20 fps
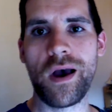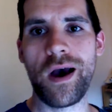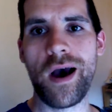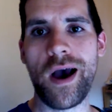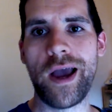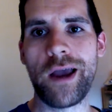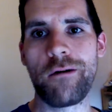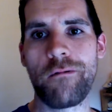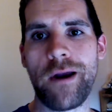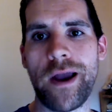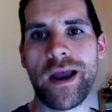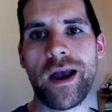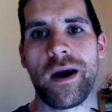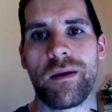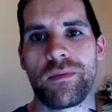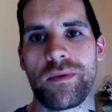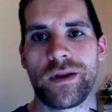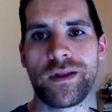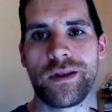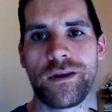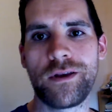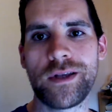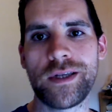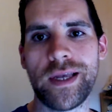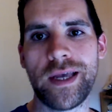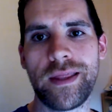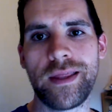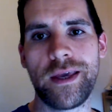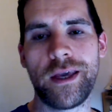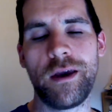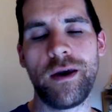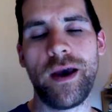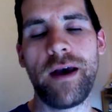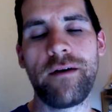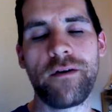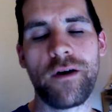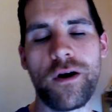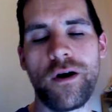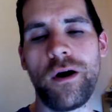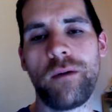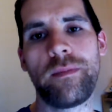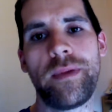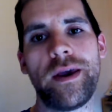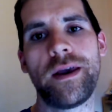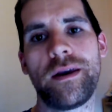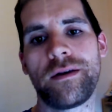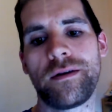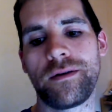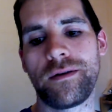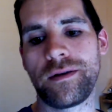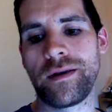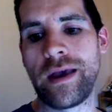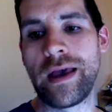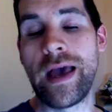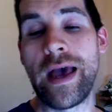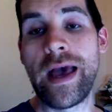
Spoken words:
I rang up and you said that you have a copy, and